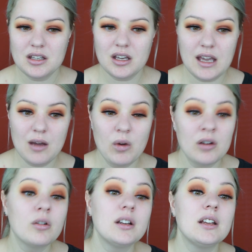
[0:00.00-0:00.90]
get
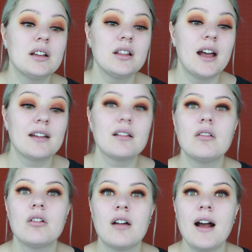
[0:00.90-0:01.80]
one on and you're like,
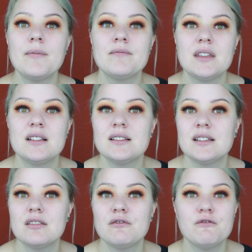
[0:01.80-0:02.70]
all right, this
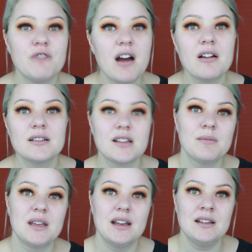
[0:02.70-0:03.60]
is as far as
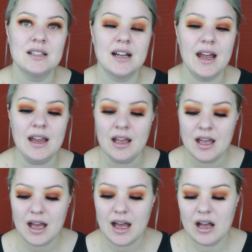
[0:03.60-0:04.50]
I'm getting today.
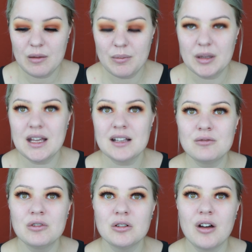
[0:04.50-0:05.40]
But
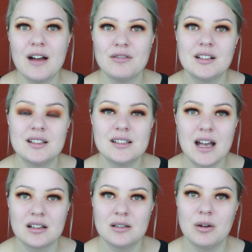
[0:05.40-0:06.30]
that's real life. That's
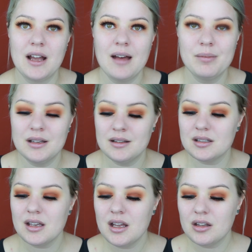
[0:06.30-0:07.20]
exactly what
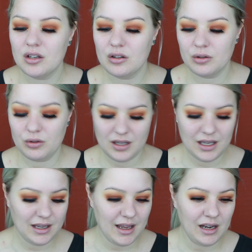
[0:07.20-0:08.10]
happens. The glue
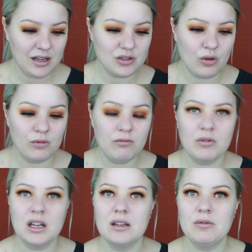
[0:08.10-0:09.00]
here, and it's gone
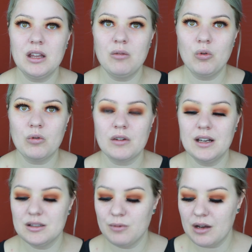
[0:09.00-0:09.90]
really, really
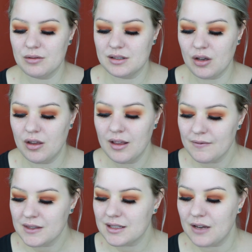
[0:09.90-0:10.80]
watery as well. So
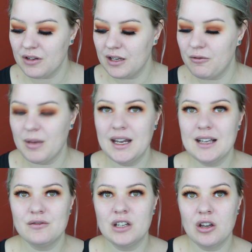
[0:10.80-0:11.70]
definitely for my
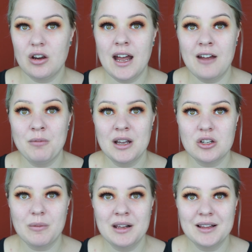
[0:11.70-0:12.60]
next video, I have my
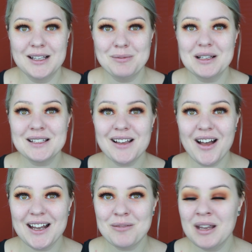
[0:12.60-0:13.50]
shopping list
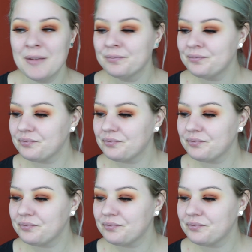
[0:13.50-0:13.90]
beside me.